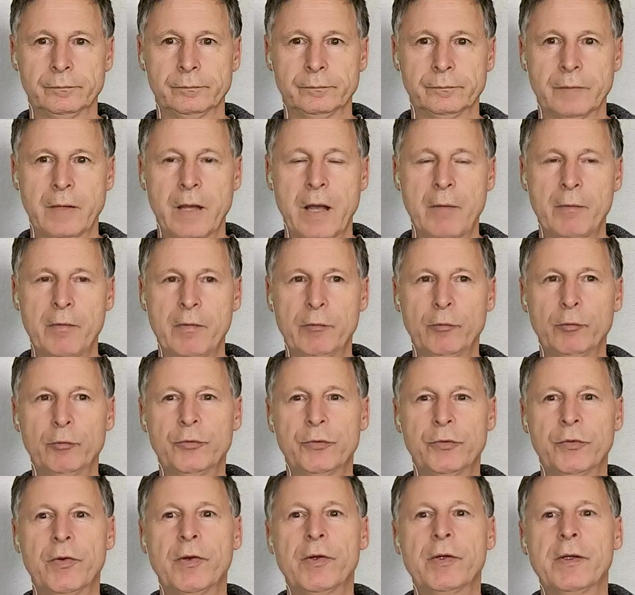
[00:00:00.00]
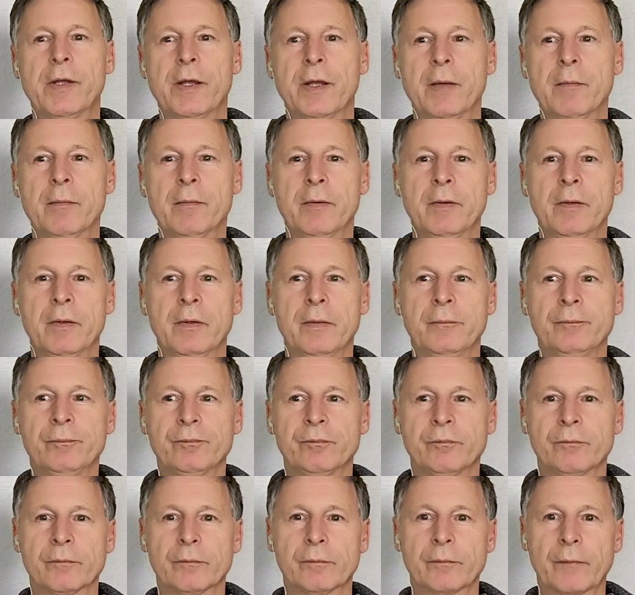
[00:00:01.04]
How we would treat them?
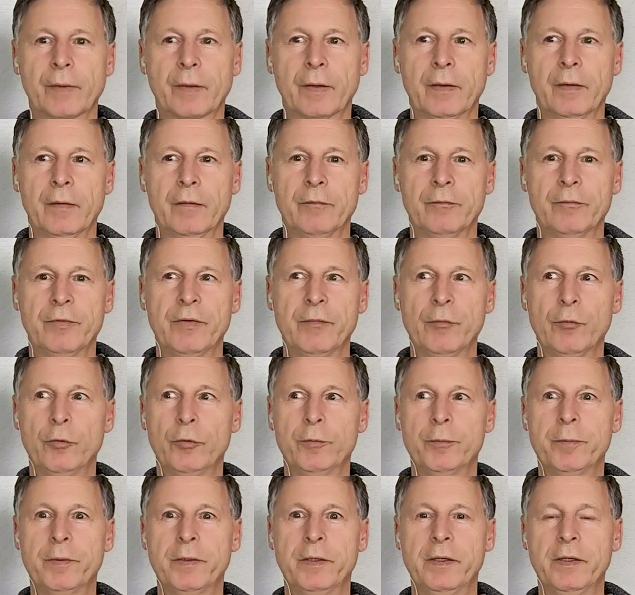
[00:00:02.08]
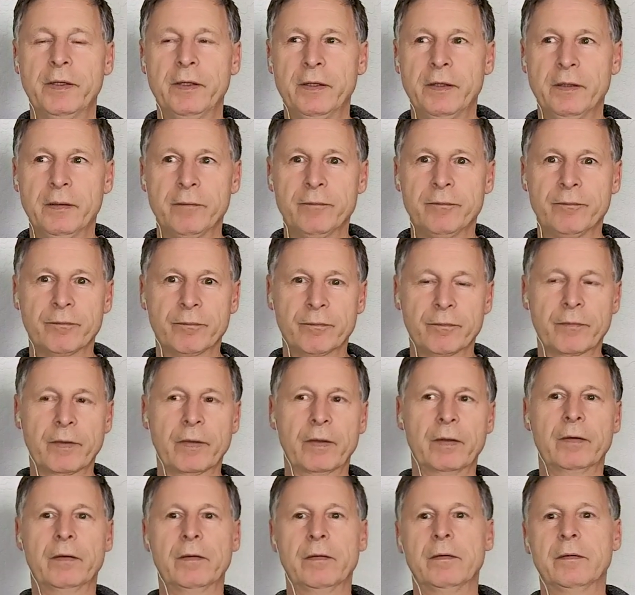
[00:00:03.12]
We would be
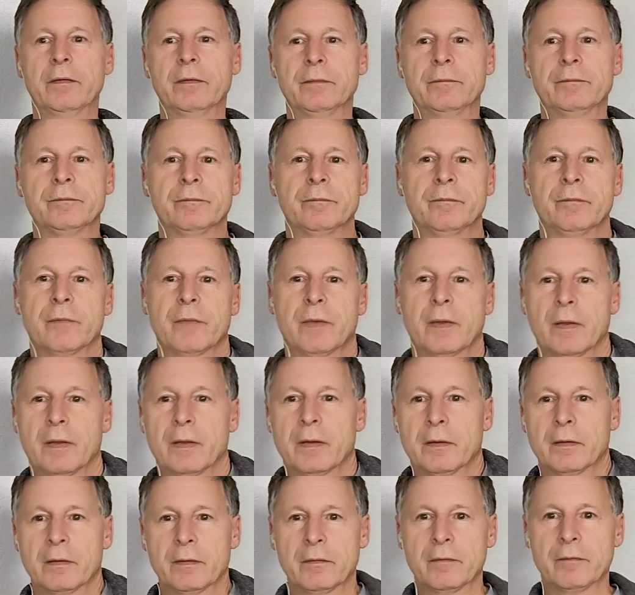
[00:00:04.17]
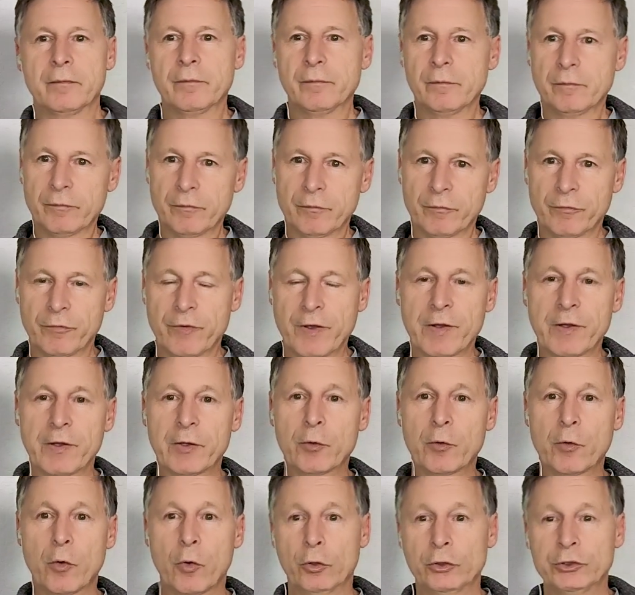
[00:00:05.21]
um, very
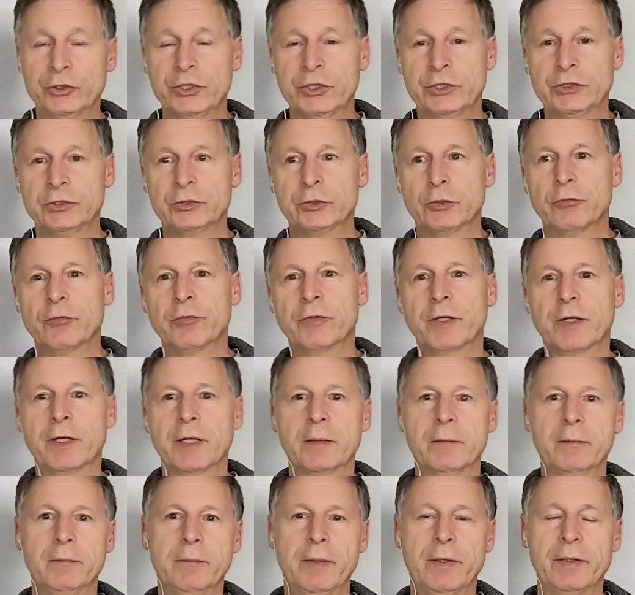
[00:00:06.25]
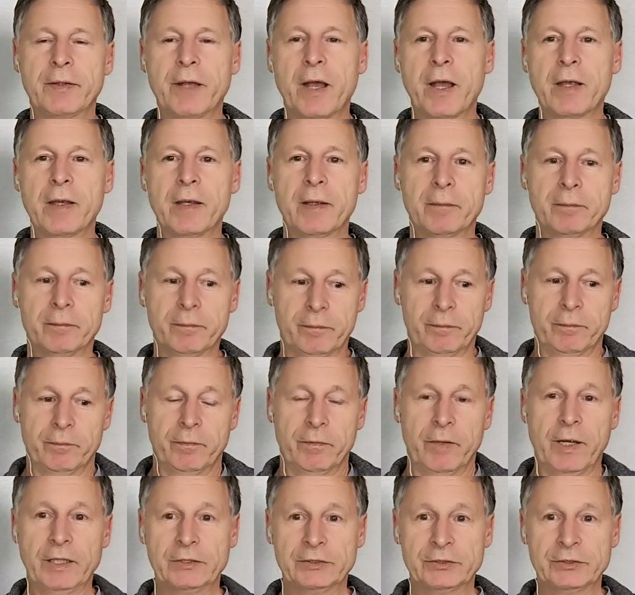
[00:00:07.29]
cautious of them, but I
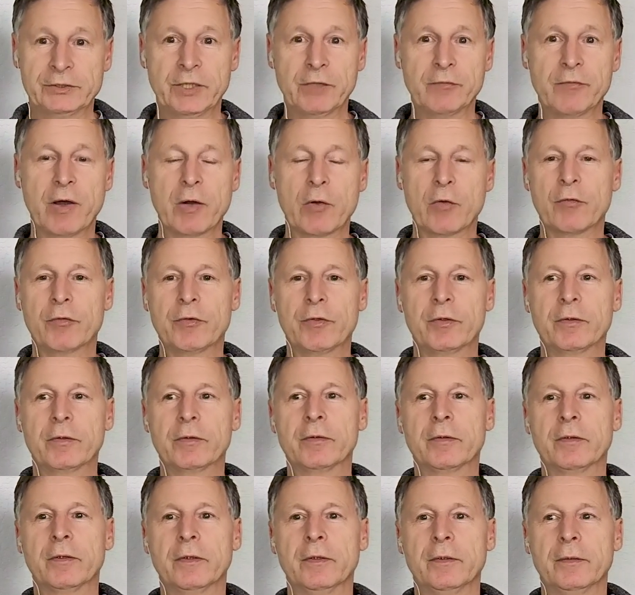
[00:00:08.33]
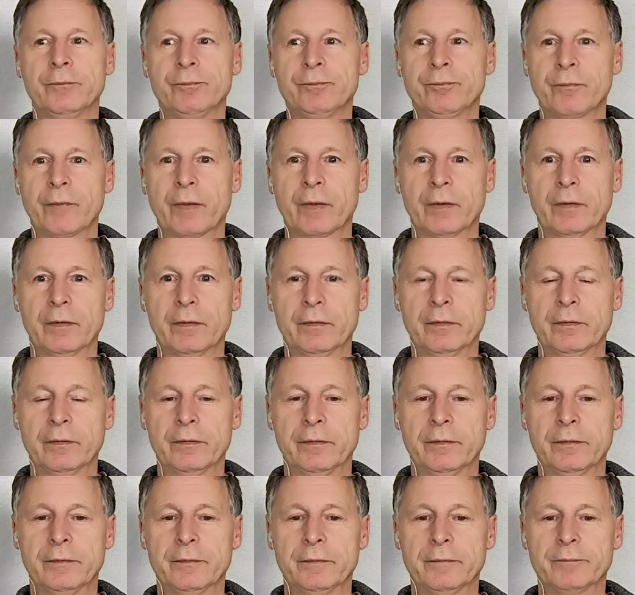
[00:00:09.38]
actually one of the
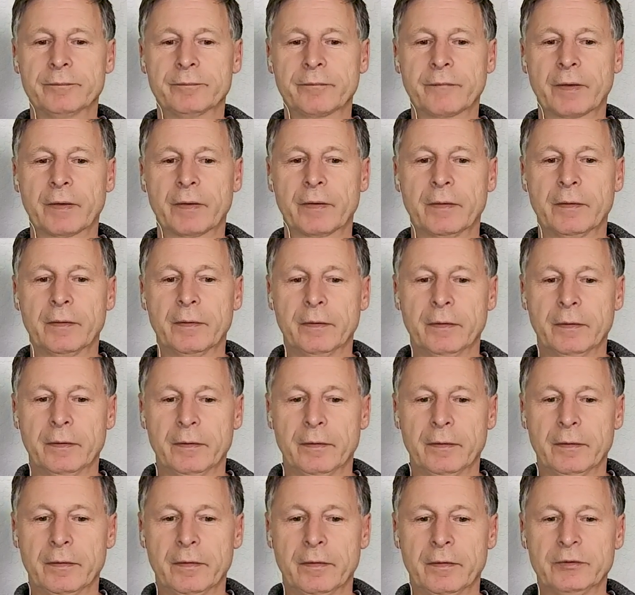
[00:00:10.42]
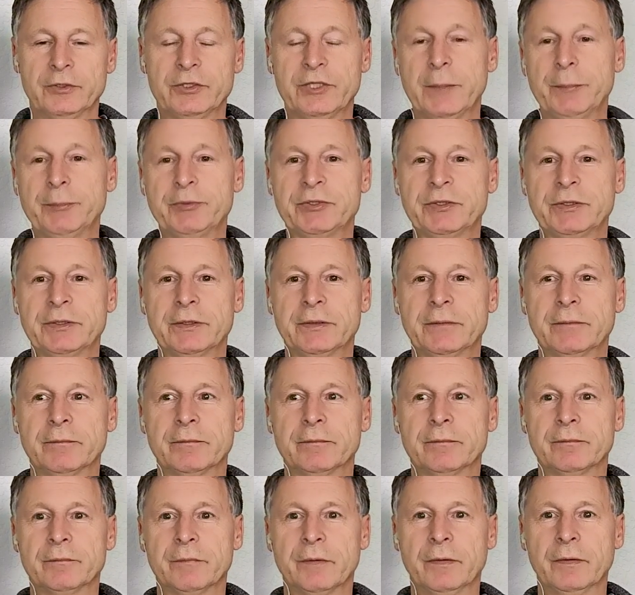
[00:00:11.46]
um, gypsy
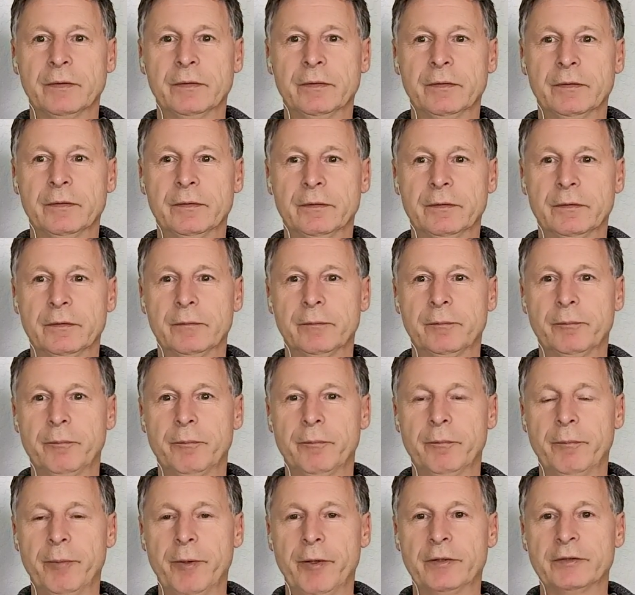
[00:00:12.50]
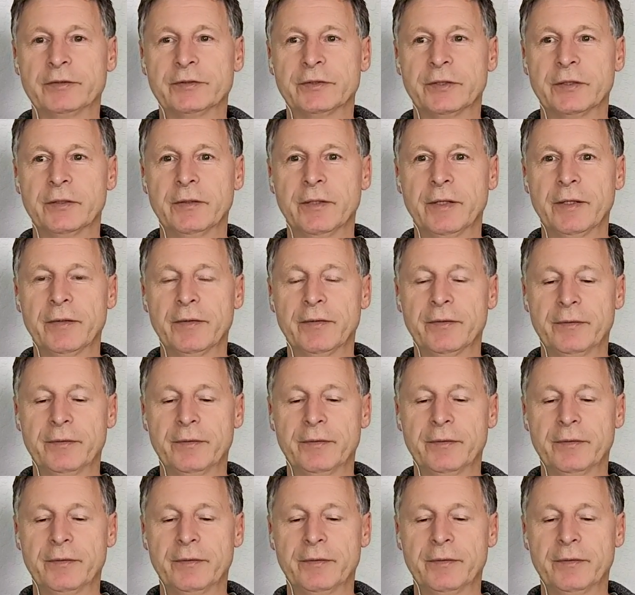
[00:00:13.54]
person that